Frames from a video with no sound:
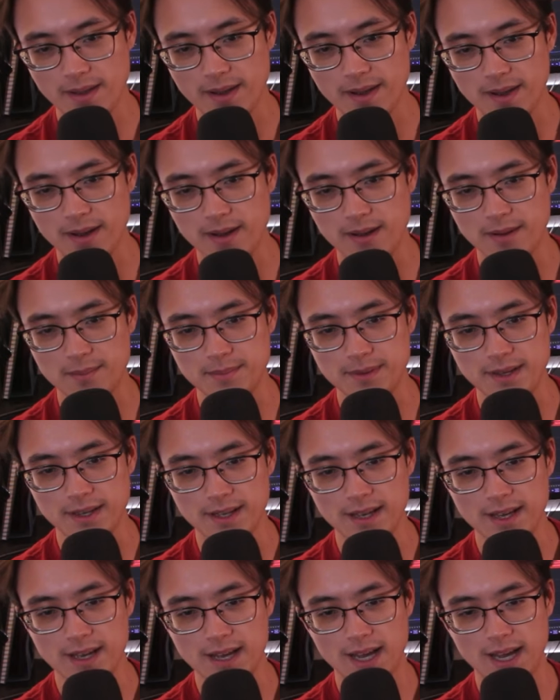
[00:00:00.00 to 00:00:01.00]

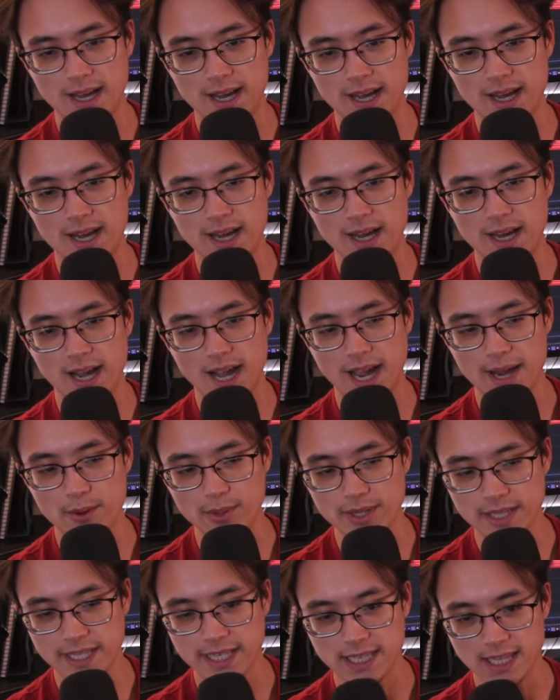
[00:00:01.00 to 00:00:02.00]
I
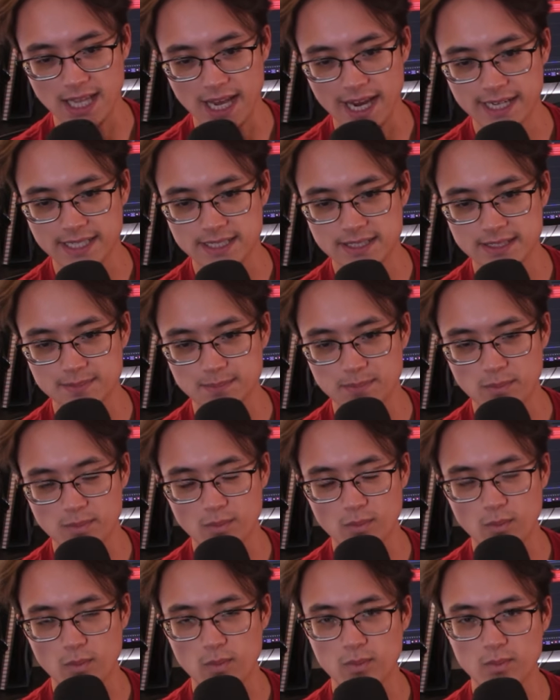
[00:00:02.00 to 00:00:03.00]
really liked
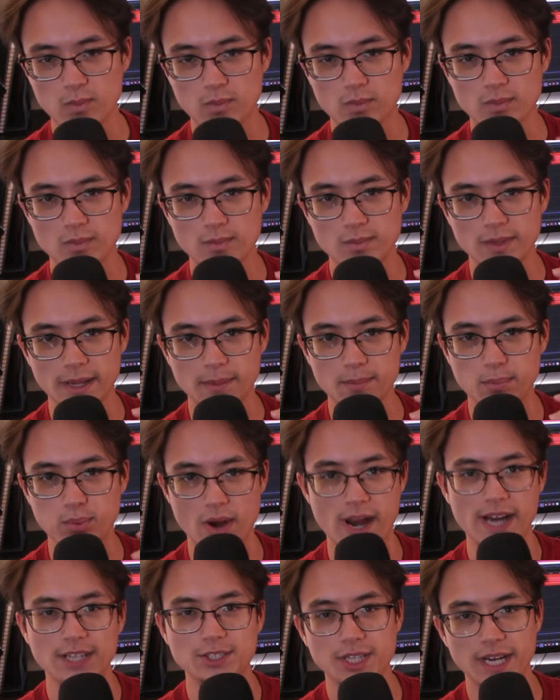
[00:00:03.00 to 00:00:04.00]
like
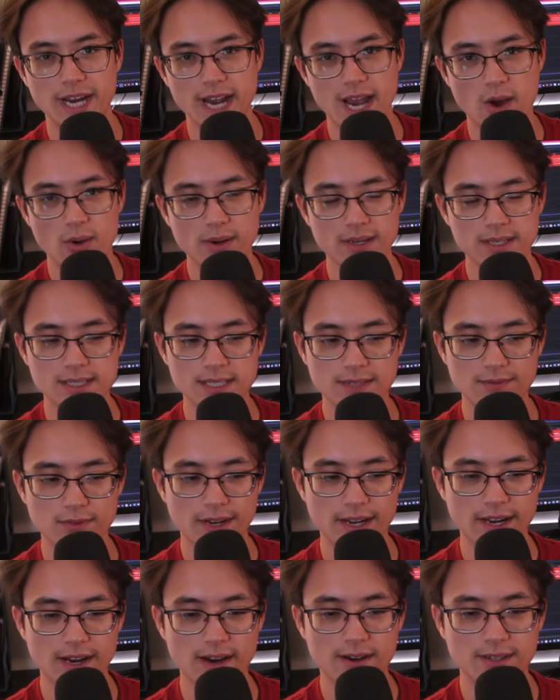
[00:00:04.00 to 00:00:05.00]
branching out into
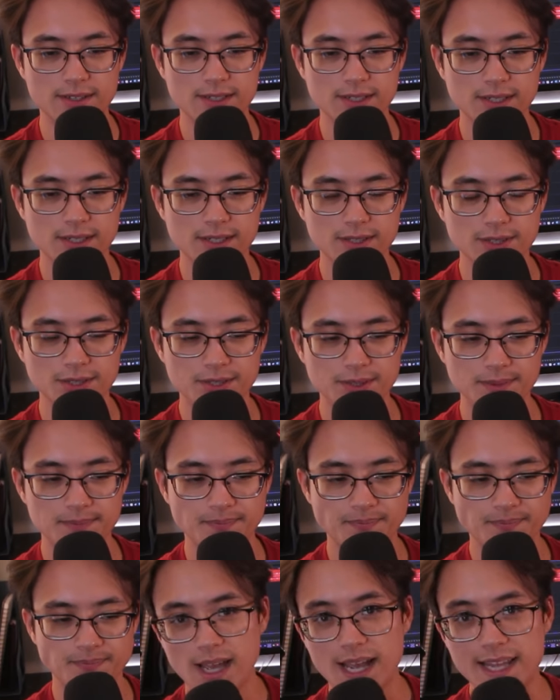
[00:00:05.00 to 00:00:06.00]
different characters,
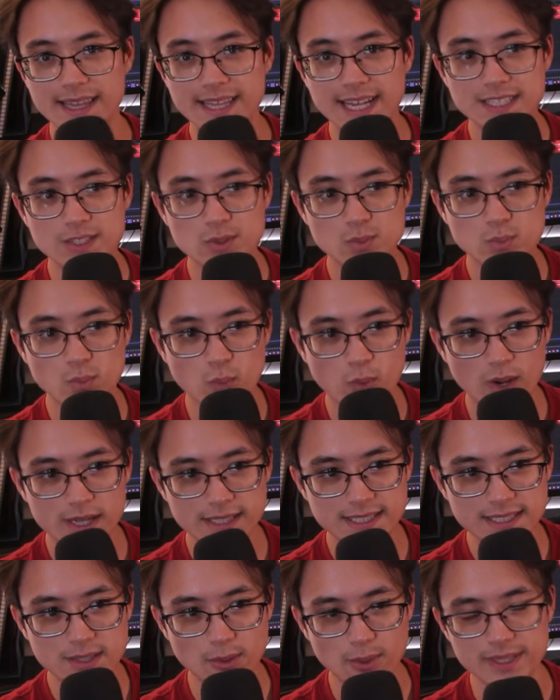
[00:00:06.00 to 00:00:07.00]
and that's
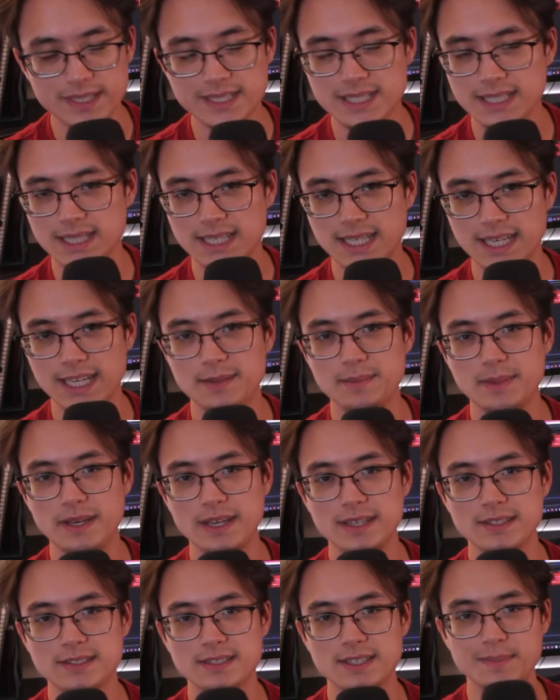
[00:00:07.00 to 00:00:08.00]
what's going to lead
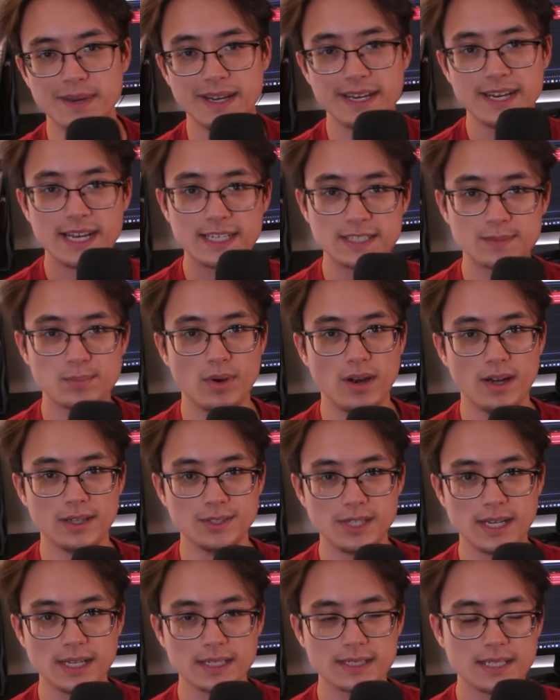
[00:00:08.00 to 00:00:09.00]
me to my next
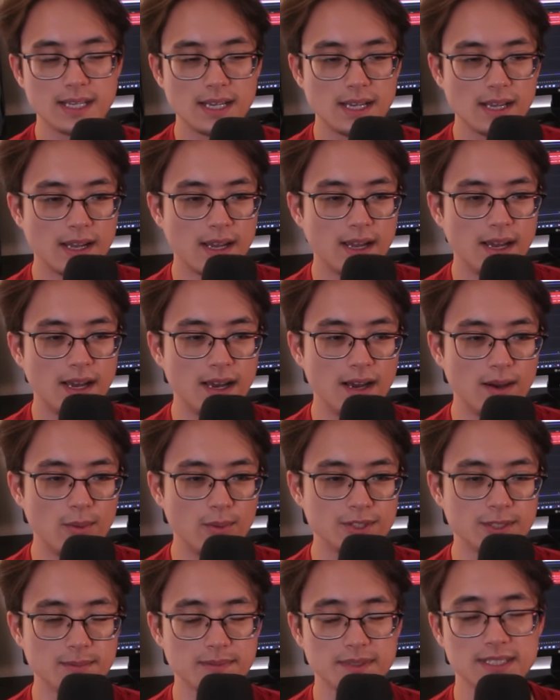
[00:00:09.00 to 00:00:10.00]
project,
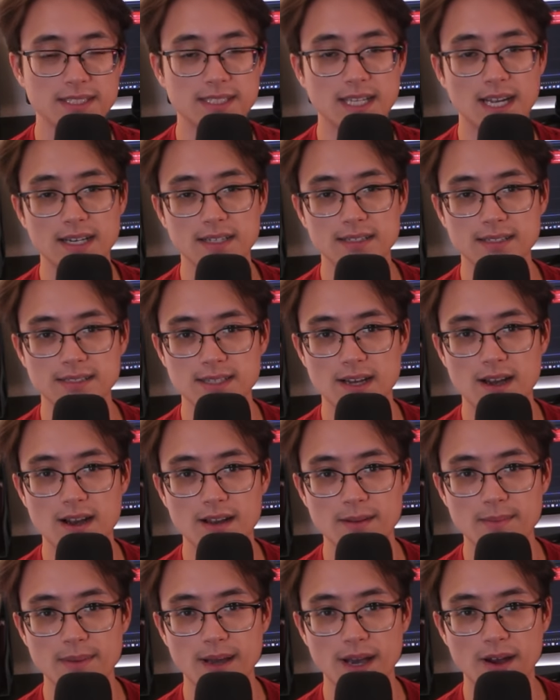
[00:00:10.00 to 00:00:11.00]
which I'm excited to
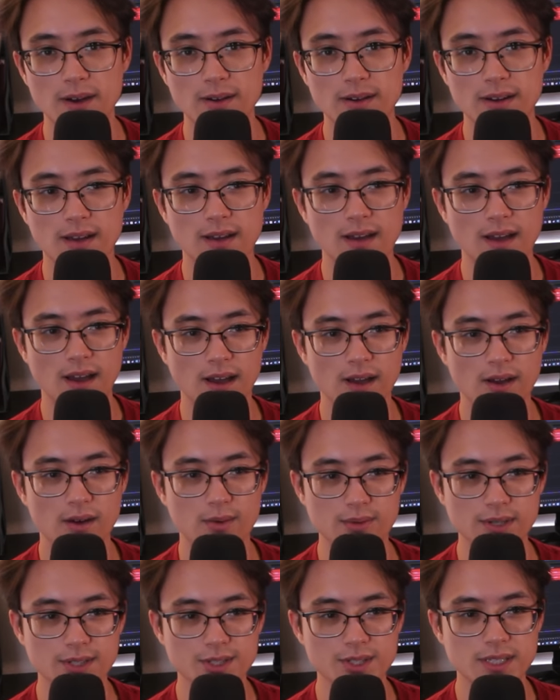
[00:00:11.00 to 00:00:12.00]
talk about.
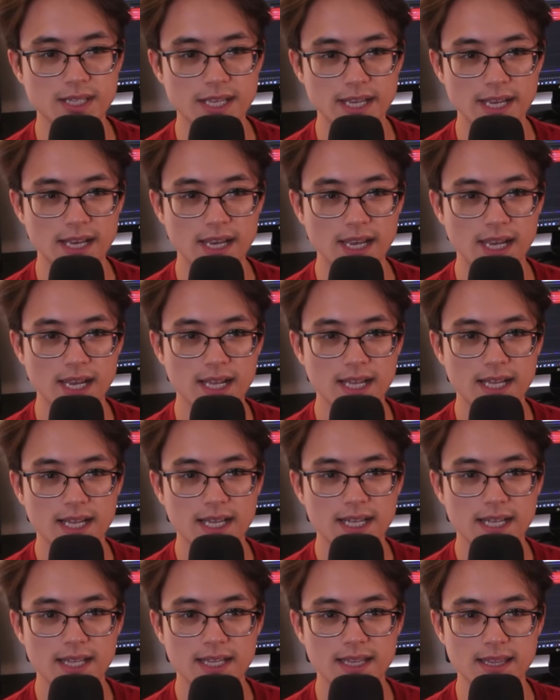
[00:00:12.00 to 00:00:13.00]
Originally,
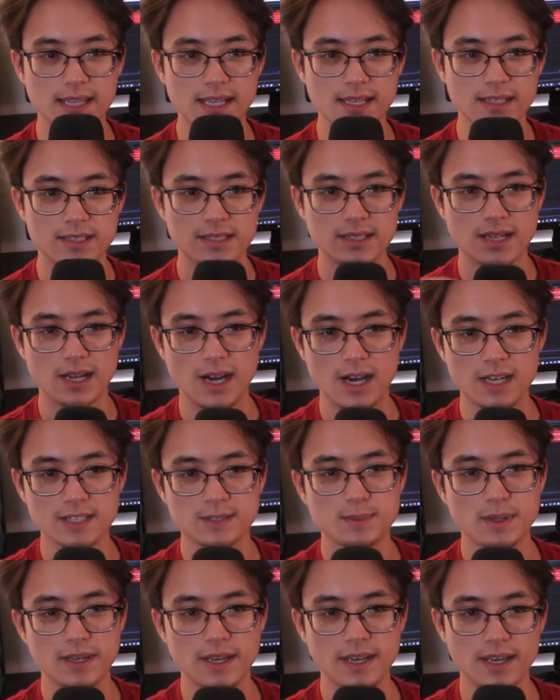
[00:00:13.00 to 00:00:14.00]
this
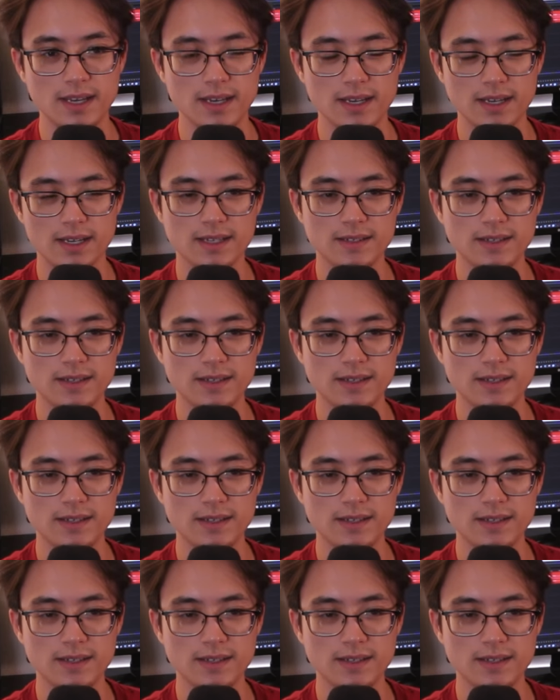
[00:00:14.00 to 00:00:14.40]
cosplay